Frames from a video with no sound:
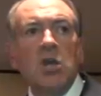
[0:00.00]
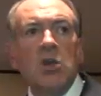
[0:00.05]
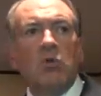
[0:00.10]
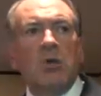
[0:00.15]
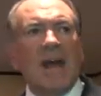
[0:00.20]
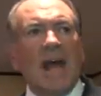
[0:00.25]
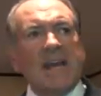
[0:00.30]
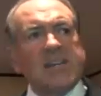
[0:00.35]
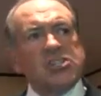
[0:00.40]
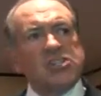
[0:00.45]

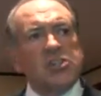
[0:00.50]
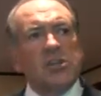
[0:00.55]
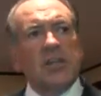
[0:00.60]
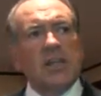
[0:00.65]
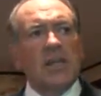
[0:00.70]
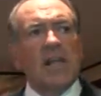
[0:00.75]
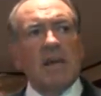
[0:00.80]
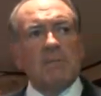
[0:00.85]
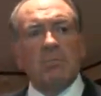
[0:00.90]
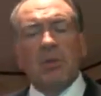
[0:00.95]
When I stood
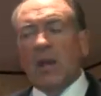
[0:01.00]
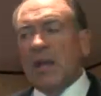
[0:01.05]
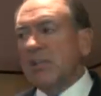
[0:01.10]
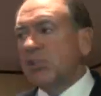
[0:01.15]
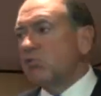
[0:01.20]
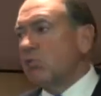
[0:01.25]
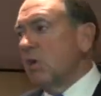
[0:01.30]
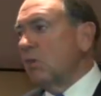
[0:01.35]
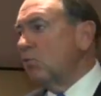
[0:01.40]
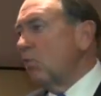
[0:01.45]
in that
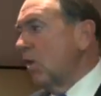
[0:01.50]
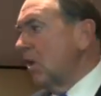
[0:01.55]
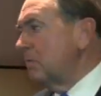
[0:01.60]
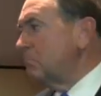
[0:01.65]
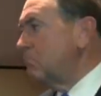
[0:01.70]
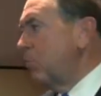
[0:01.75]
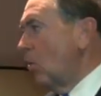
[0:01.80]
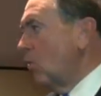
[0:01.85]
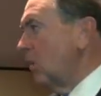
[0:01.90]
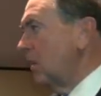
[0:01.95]
place where
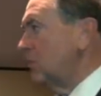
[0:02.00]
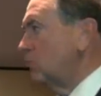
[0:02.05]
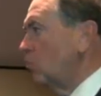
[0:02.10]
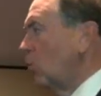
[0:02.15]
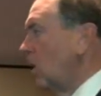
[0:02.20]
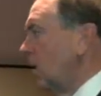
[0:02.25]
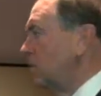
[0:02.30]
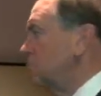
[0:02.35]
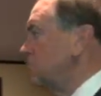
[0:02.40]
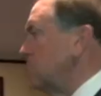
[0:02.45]

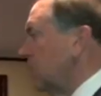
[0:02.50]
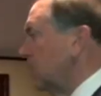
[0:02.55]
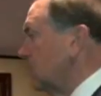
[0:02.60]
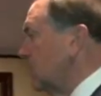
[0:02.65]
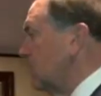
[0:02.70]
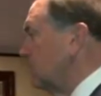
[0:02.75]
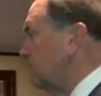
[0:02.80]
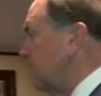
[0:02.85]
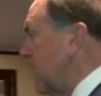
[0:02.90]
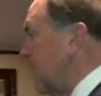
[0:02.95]
1.1
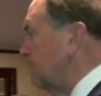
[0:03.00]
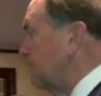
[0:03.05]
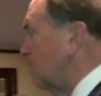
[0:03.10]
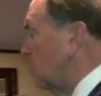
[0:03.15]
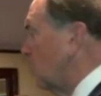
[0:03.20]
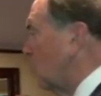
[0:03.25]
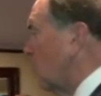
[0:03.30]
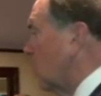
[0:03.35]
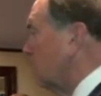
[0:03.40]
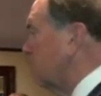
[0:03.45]
million
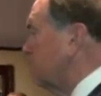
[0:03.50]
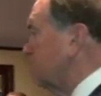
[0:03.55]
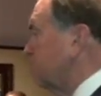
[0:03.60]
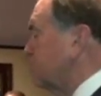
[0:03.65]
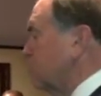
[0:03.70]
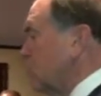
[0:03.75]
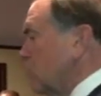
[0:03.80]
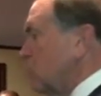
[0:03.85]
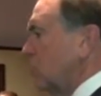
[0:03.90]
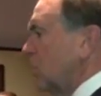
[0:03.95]
people were
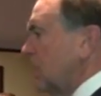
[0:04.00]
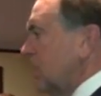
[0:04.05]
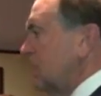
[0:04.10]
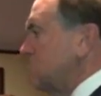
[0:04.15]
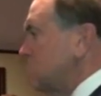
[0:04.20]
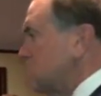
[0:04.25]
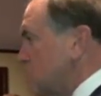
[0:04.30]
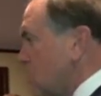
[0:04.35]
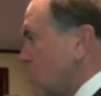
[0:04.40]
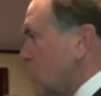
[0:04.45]
brutally
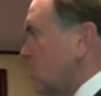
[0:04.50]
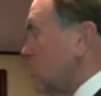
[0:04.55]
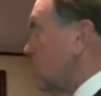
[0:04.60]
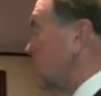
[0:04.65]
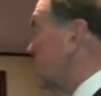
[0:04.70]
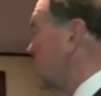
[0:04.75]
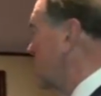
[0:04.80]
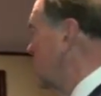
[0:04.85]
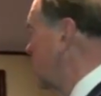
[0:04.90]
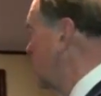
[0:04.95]

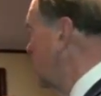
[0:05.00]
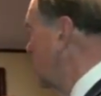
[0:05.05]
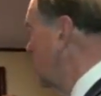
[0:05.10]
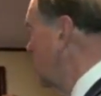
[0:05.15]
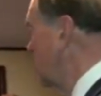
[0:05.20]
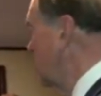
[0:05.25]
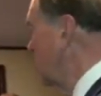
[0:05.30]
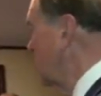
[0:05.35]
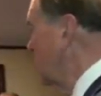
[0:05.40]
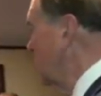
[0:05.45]
murdered,
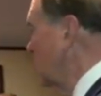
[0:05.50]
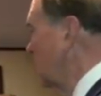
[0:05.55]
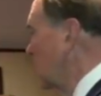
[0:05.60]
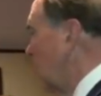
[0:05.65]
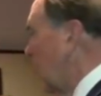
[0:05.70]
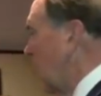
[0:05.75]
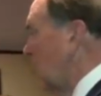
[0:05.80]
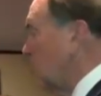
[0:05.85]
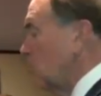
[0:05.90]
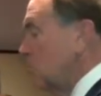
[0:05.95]

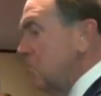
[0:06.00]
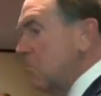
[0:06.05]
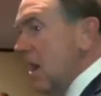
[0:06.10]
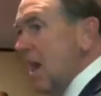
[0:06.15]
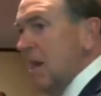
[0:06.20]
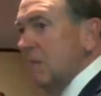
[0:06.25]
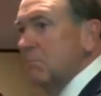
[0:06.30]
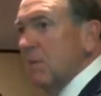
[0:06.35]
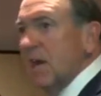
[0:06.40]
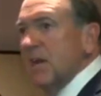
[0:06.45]
I
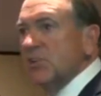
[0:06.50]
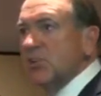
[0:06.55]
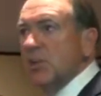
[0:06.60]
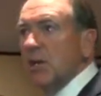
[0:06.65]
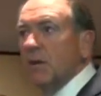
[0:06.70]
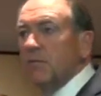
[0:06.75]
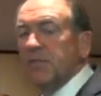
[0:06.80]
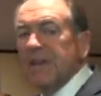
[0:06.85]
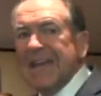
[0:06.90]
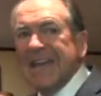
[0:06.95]
remind
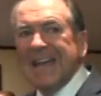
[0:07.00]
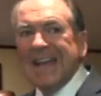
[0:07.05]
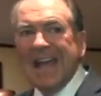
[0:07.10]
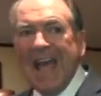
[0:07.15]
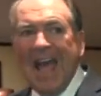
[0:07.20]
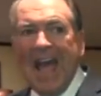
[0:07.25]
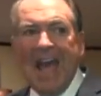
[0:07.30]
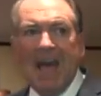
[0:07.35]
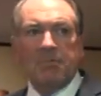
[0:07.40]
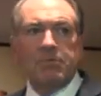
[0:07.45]
myself it
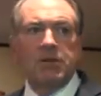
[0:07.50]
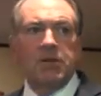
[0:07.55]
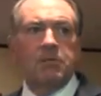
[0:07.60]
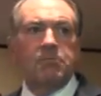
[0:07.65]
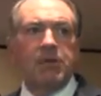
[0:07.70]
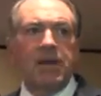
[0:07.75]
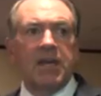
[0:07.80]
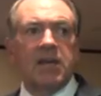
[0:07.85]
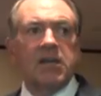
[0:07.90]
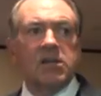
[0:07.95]

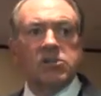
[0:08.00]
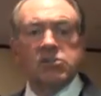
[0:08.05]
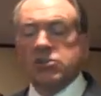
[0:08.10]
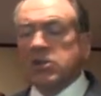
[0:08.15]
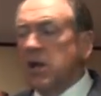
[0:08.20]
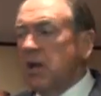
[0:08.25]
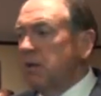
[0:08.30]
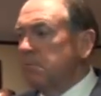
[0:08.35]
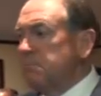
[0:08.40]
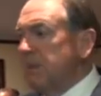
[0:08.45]
happened
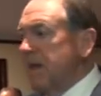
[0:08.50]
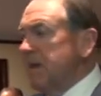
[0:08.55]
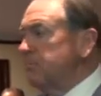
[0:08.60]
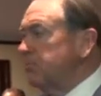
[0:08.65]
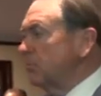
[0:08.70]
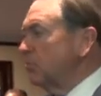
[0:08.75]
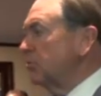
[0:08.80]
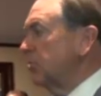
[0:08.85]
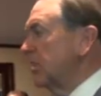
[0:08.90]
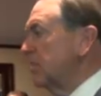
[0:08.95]
because
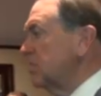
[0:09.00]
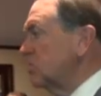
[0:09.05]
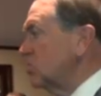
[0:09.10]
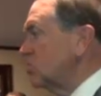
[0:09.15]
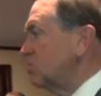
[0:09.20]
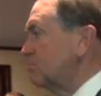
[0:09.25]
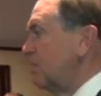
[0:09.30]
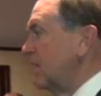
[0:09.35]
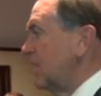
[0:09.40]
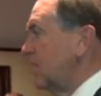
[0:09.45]
people didn't
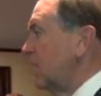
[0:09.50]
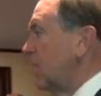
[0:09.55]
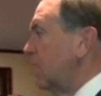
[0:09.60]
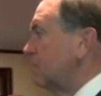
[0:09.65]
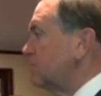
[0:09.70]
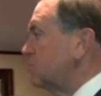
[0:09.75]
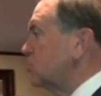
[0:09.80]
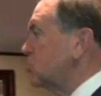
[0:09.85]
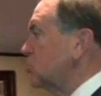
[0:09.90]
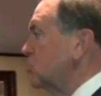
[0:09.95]
speak
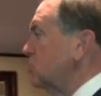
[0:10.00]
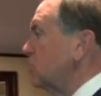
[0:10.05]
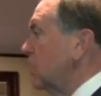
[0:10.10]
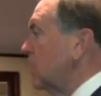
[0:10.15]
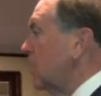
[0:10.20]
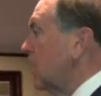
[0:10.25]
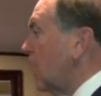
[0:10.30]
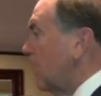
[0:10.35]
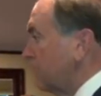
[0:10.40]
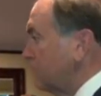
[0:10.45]
up soon
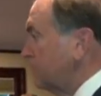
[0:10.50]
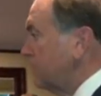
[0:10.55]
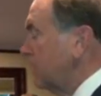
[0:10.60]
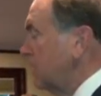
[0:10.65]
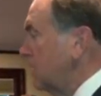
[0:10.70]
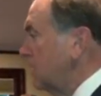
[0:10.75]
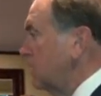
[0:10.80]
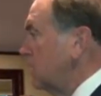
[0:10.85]
enough.